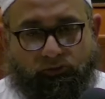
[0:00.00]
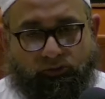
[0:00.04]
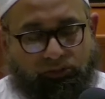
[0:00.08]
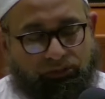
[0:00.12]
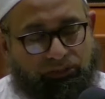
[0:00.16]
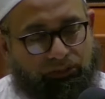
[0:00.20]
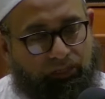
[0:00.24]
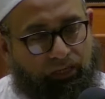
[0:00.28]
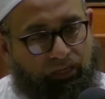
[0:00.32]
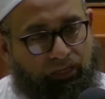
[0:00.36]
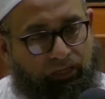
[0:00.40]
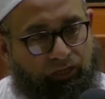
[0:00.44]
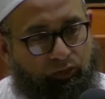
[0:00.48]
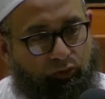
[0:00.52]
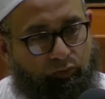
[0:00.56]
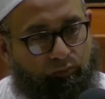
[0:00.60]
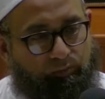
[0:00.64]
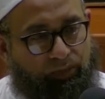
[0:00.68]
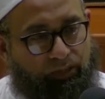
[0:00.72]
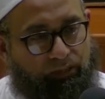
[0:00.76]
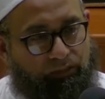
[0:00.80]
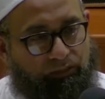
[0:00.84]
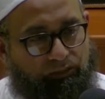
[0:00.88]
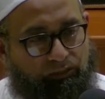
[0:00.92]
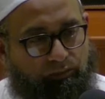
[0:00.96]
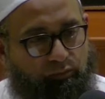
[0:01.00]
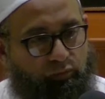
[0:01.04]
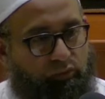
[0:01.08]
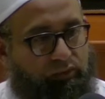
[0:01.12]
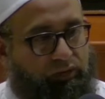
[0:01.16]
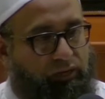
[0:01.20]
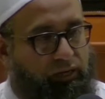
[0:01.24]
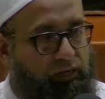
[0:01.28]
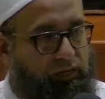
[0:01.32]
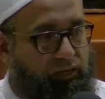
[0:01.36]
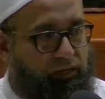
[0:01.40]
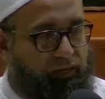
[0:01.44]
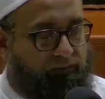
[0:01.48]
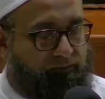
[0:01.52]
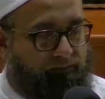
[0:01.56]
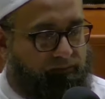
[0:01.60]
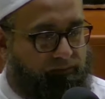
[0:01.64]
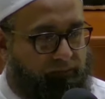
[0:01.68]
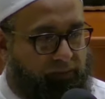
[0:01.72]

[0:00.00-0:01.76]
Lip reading: just like humans, mukallaf,